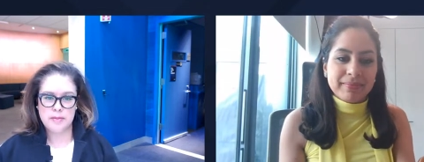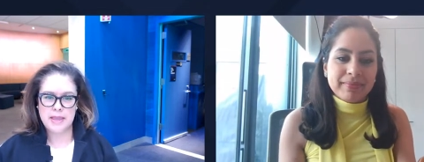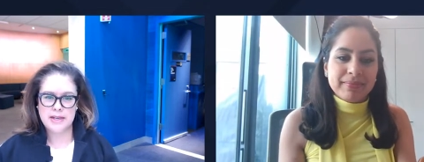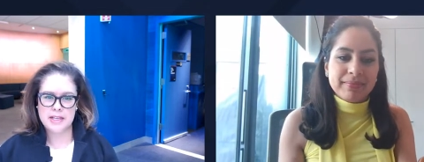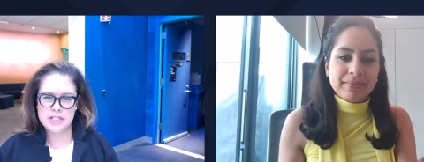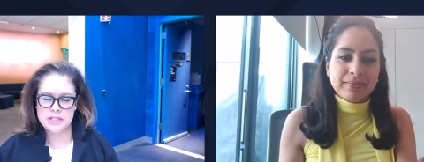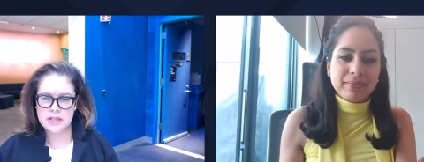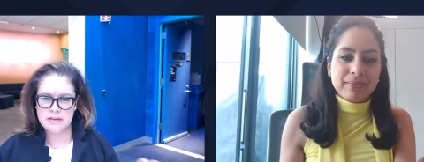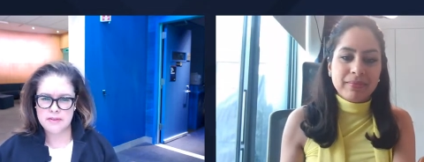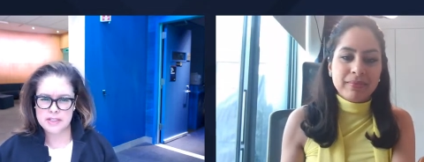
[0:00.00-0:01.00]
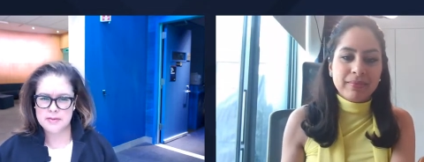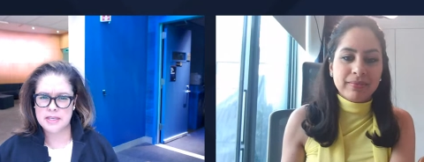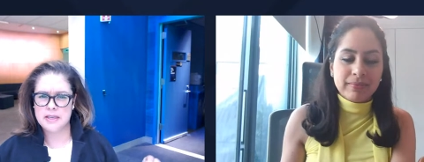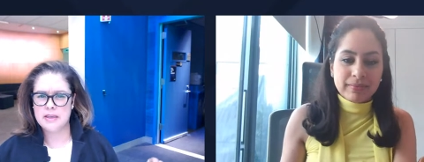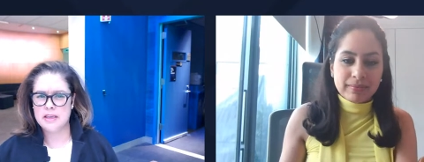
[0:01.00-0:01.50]
Speaker 1: Not just investing
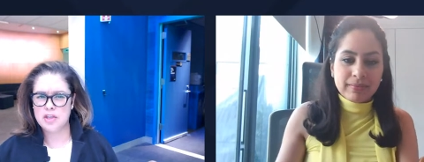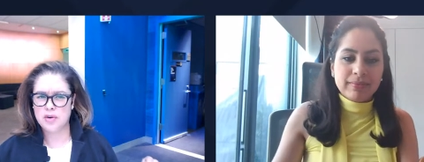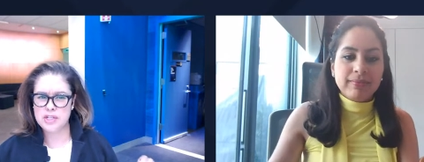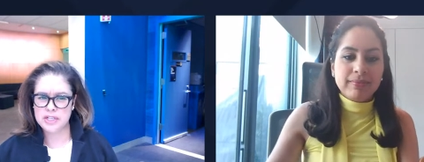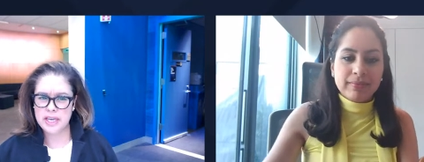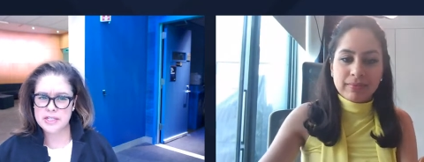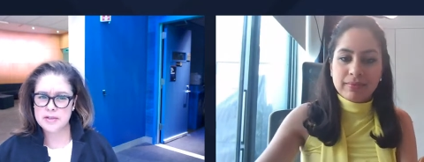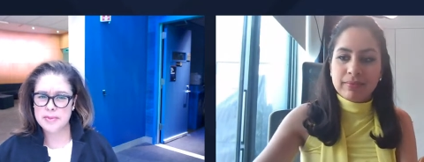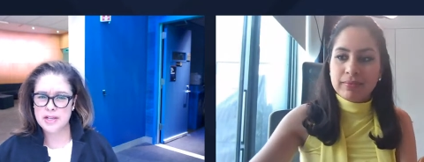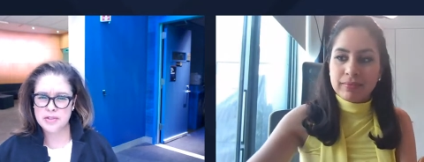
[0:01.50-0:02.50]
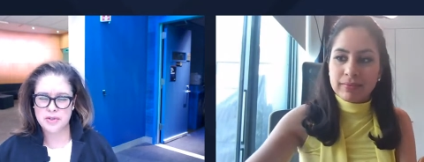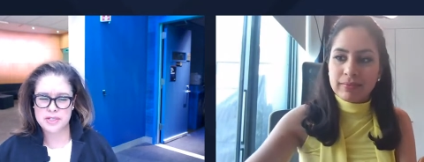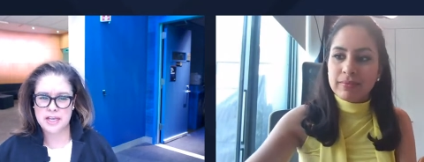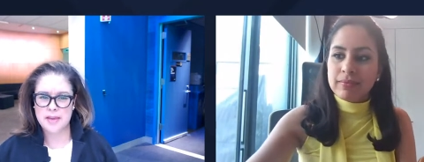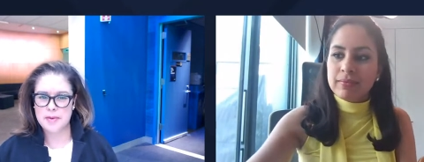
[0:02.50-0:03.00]
in your education, but also your
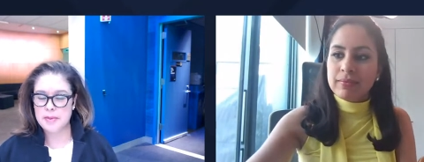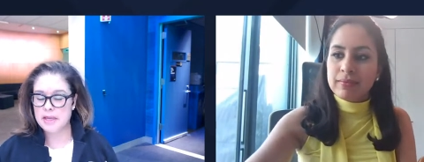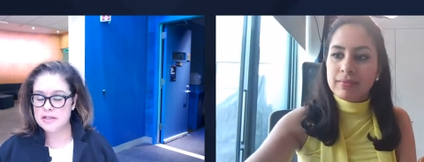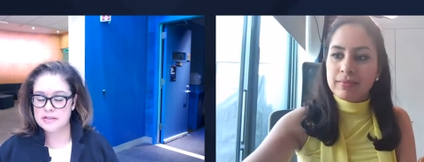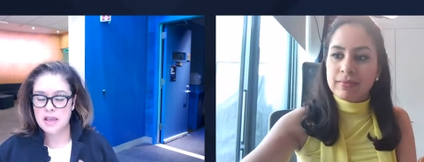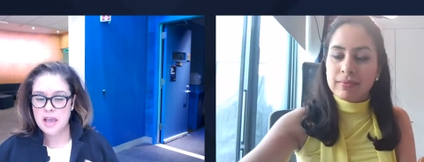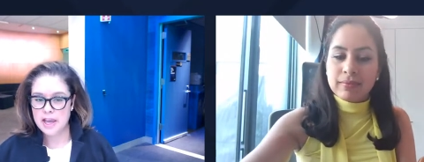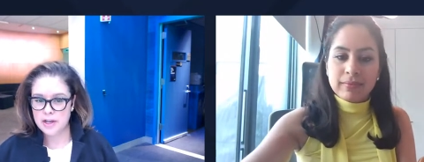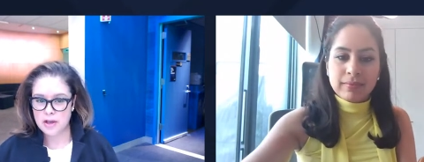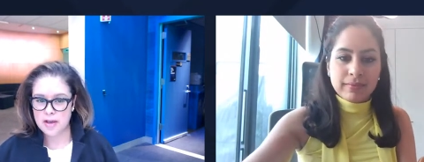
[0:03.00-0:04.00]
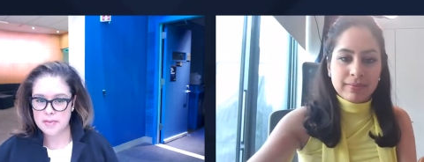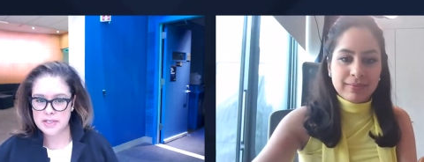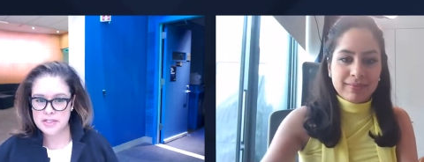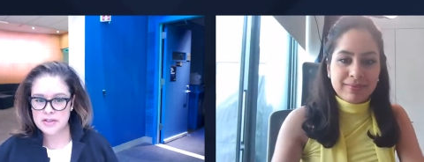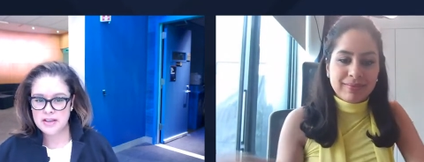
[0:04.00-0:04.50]
time. I mean, I just I know how much
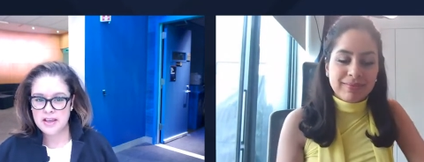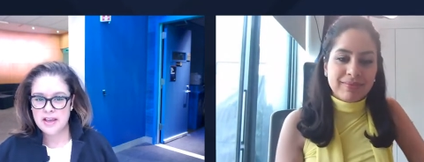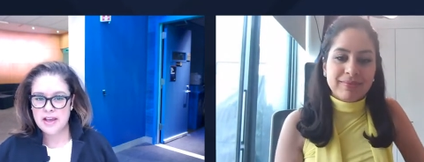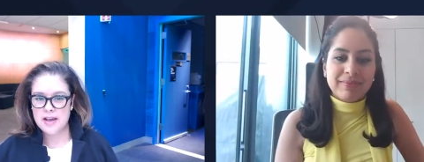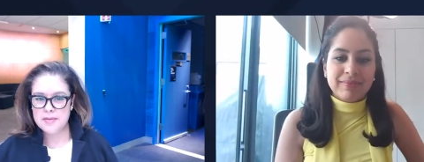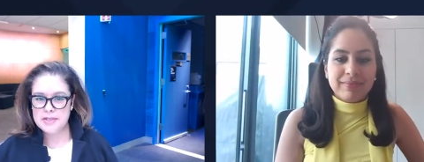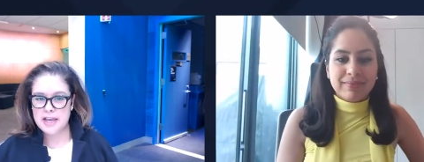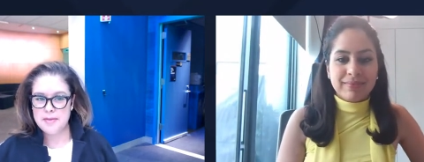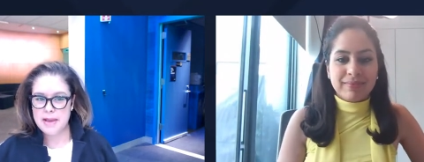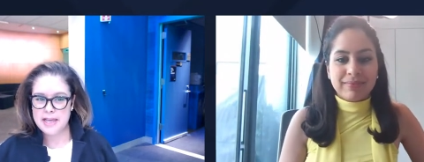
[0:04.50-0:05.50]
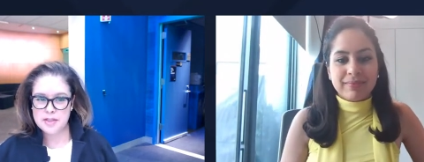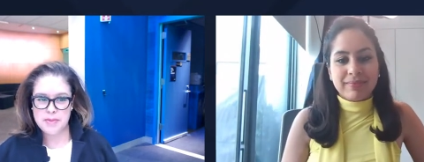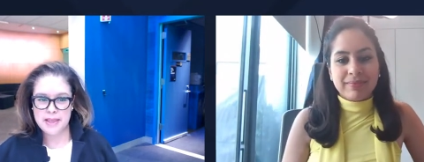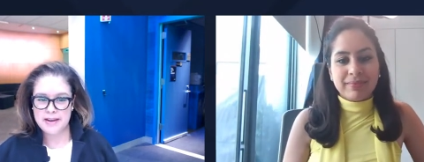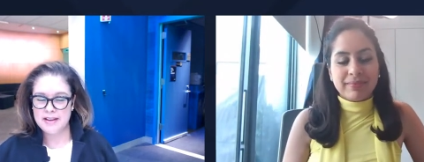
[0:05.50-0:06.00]
um, time I
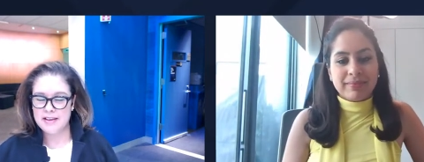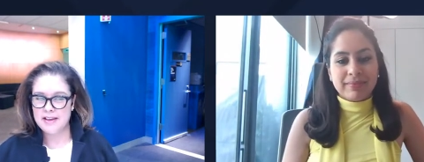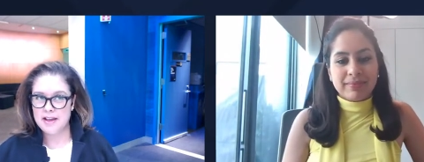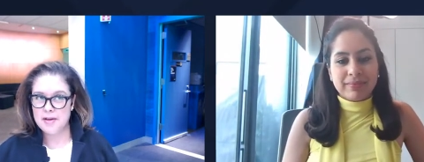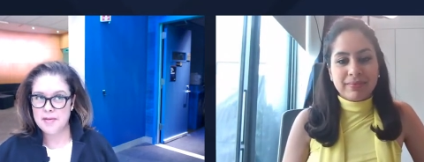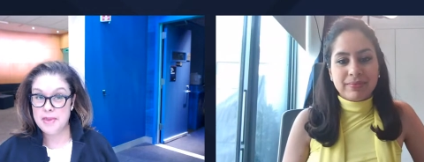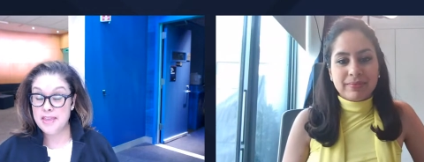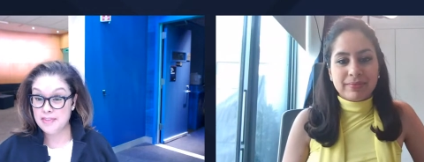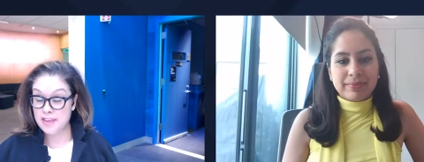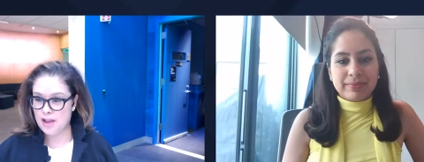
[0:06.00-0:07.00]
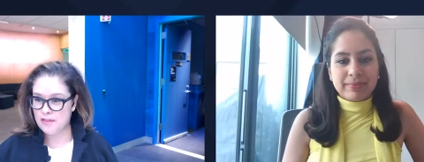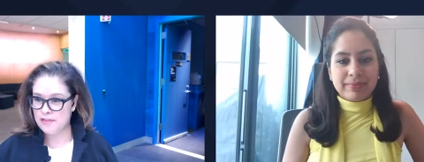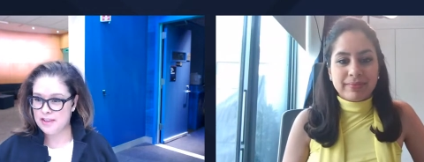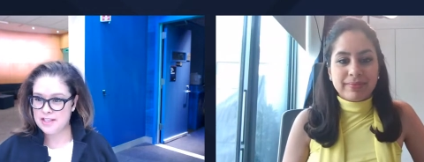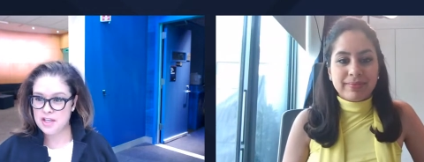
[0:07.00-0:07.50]
spent um, in the
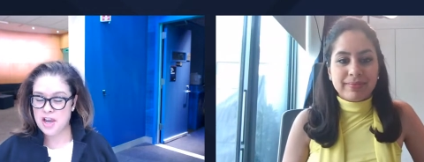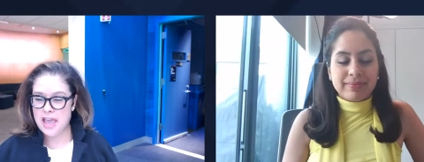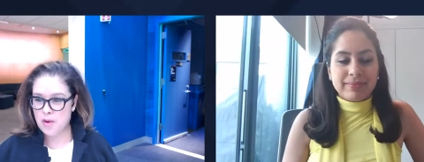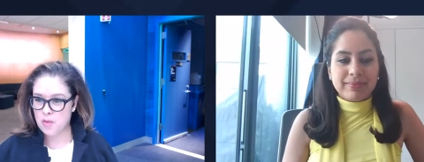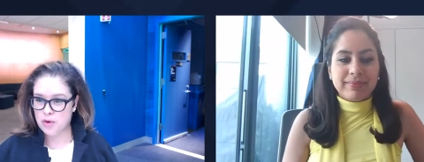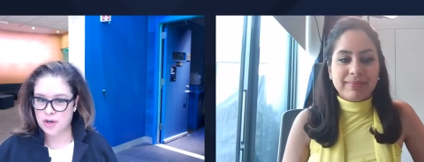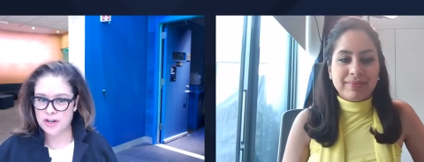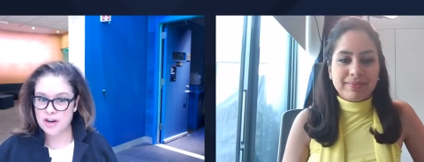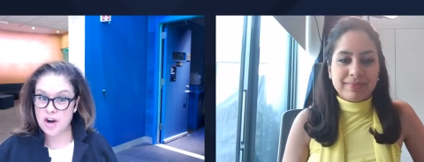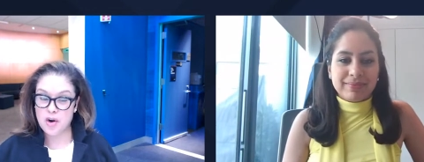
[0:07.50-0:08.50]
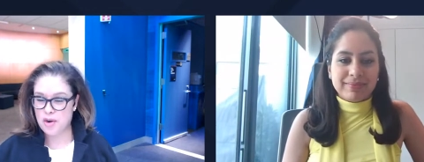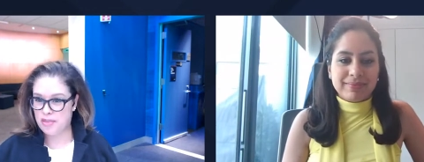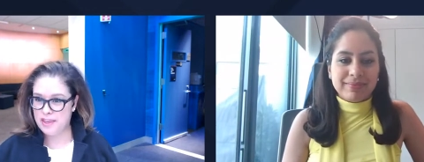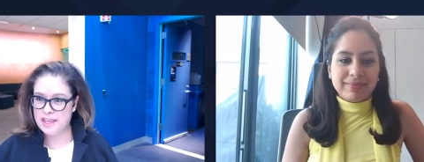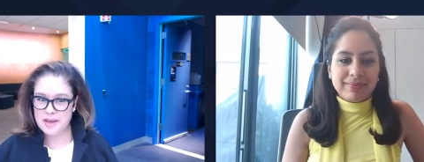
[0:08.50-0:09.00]
office, at work, or
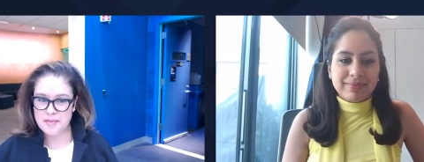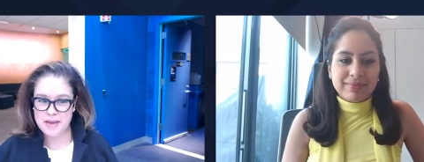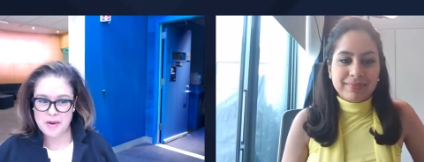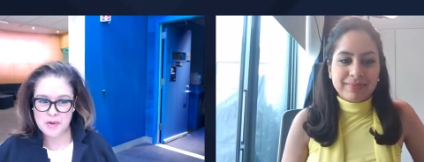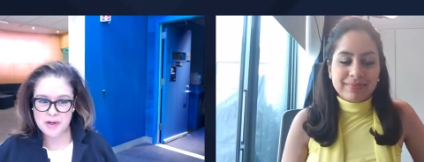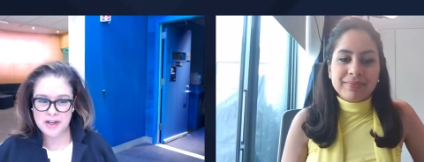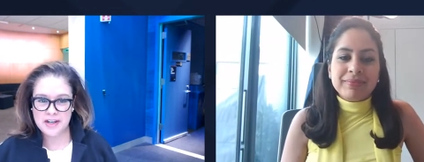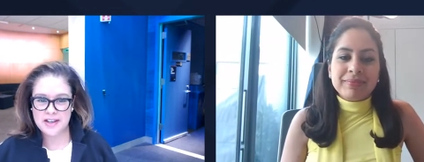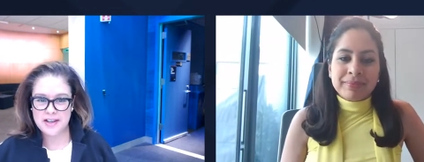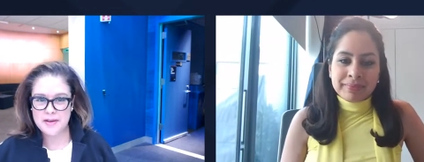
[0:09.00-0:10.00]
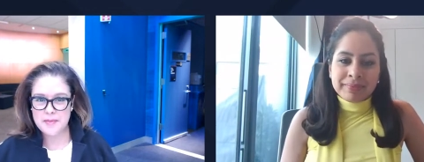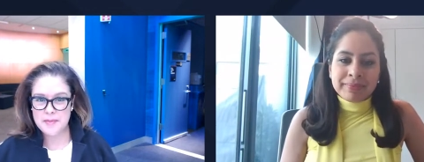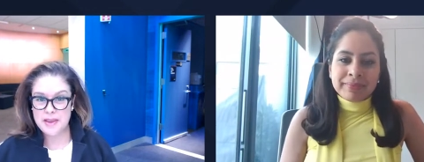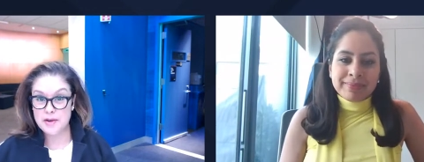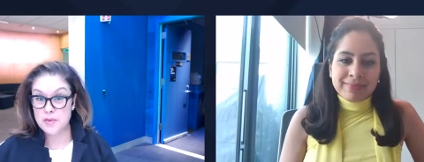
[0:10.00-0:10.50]
thinking about work. Um,
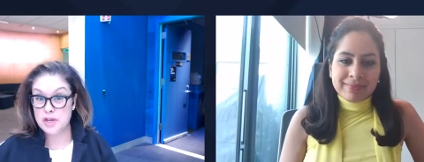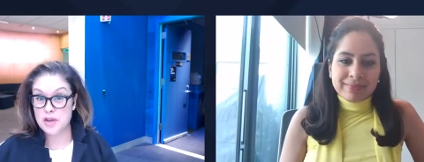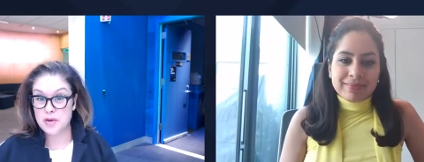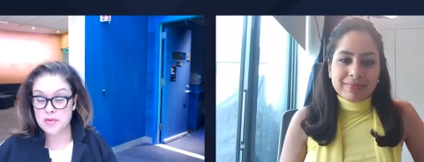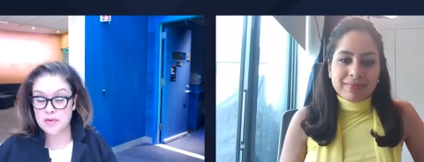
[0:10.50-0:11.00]
and we know,